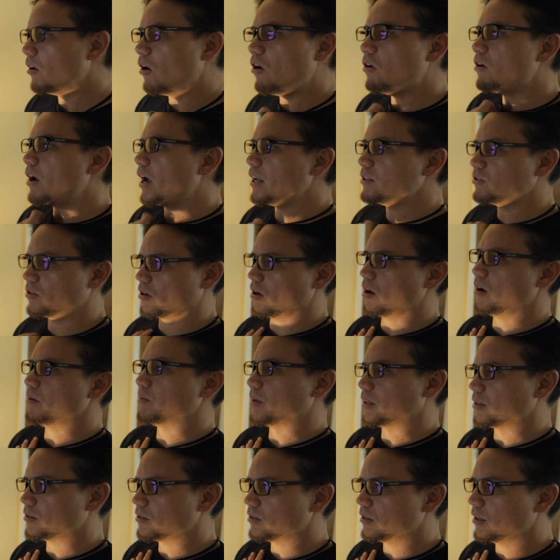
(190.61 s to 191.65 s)
all kinds of
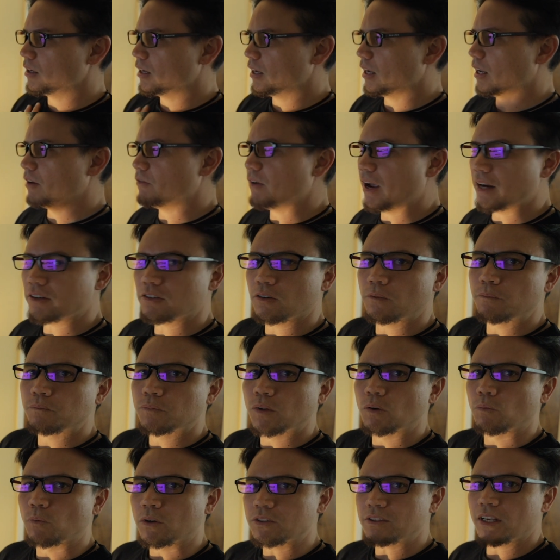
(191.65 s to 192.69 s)
comments. In fact.
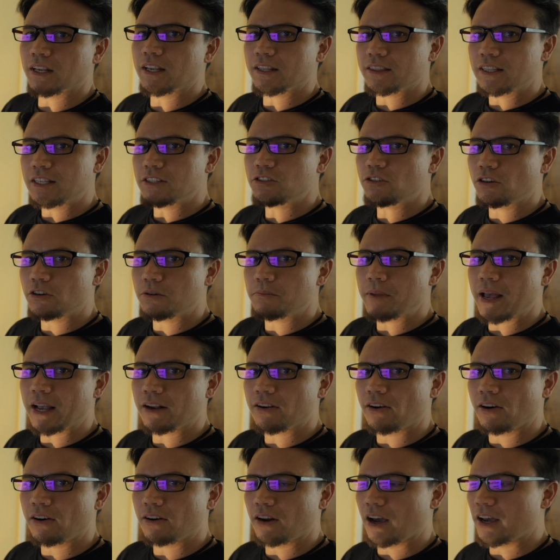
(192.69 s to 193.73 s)
Once I get these turned
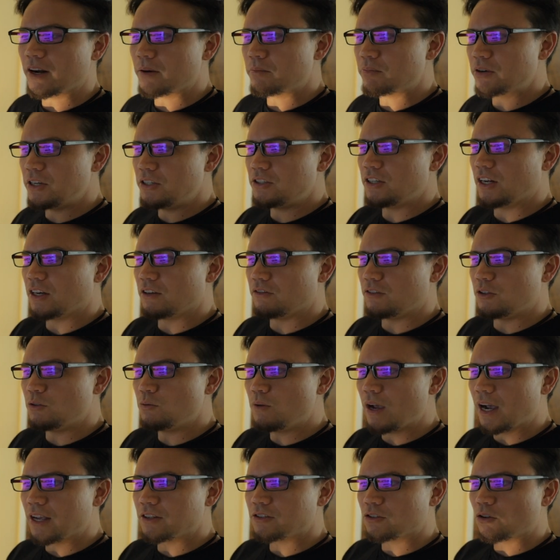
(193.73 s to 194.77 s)
back on, I'd appreciate if you
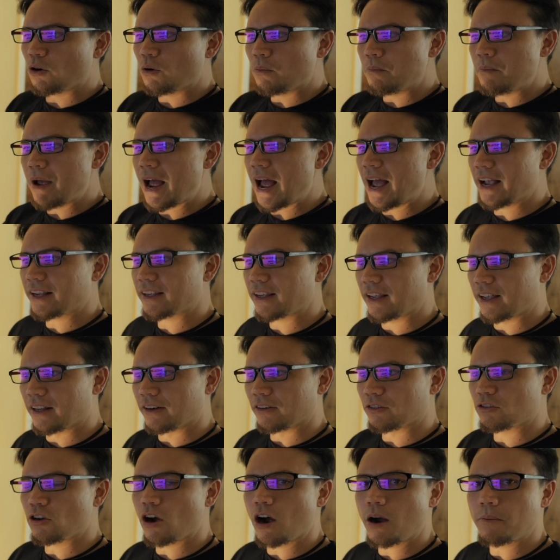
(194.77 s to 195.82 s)
guys go back
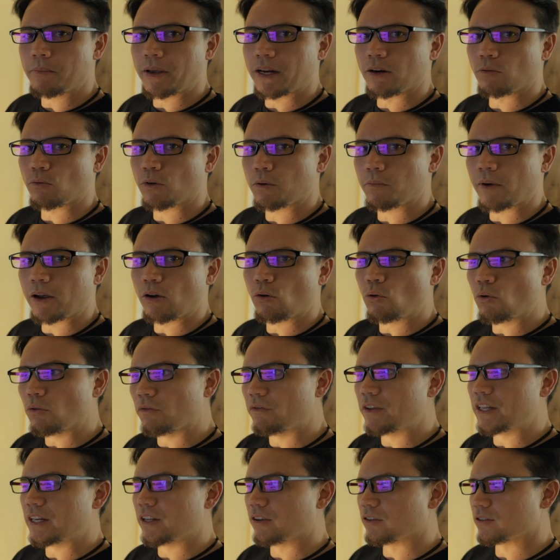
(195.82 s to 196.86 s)
and comment on one of my
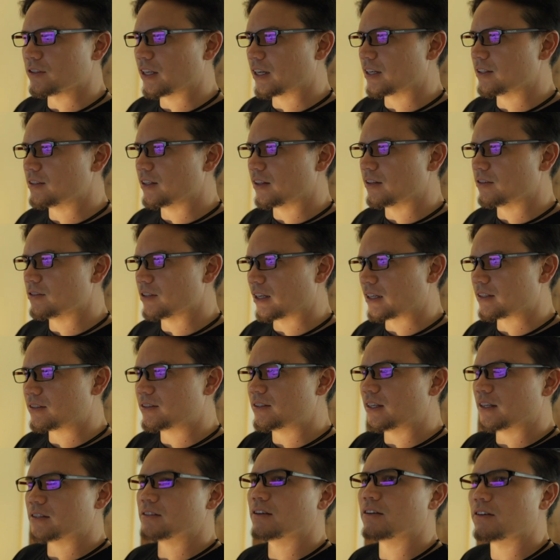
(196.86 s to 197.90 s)
old videos. Like I said, there's like
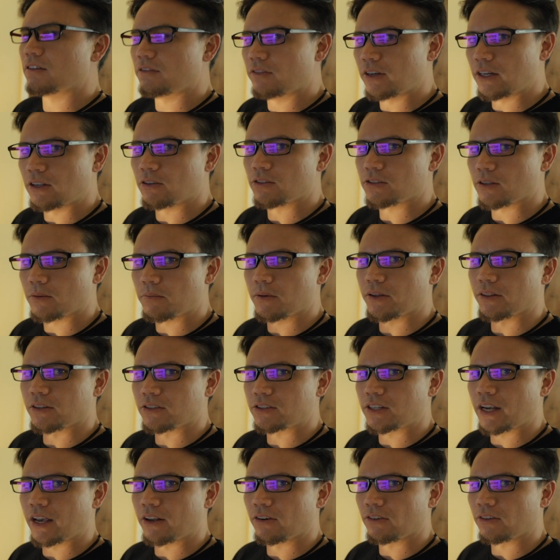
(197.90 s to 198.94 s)
600 videos up on the
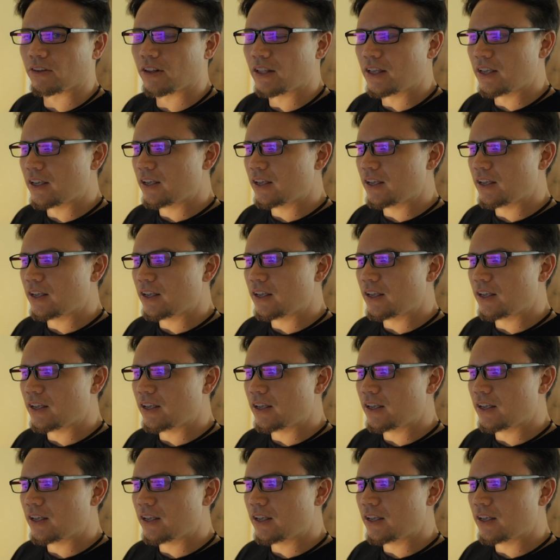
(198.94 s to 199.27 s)
channel